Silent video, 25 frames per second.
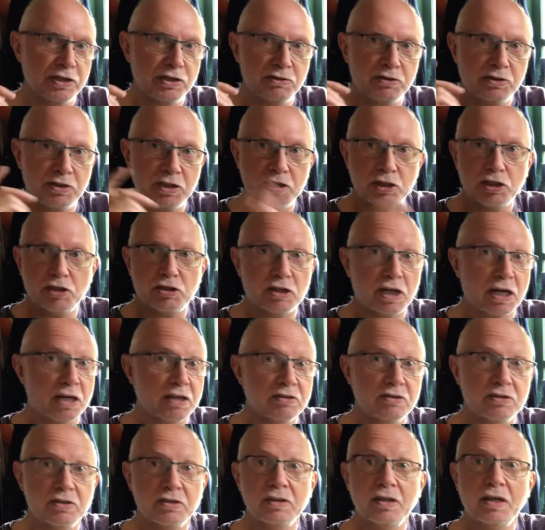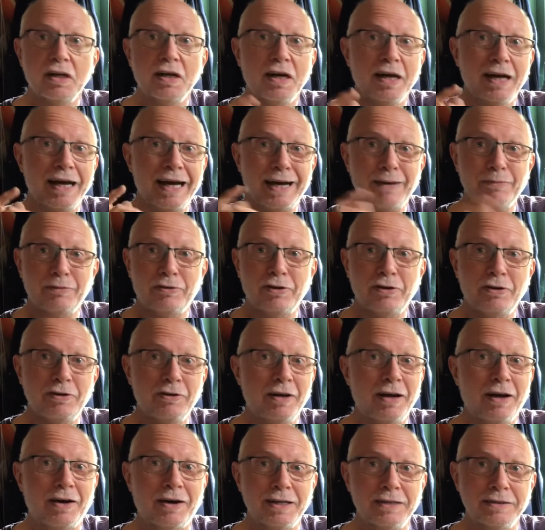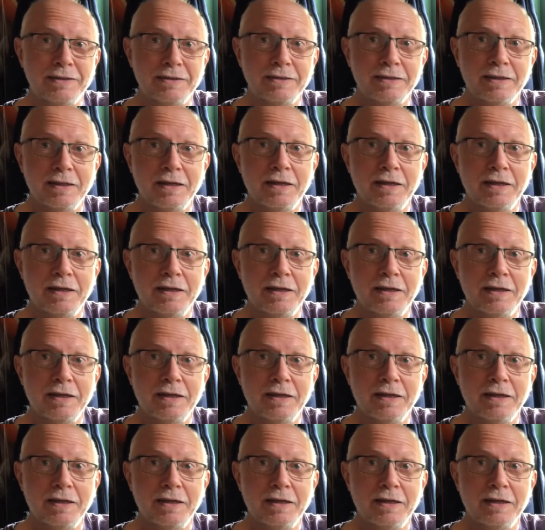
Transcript: you see trucks. Absolute lies.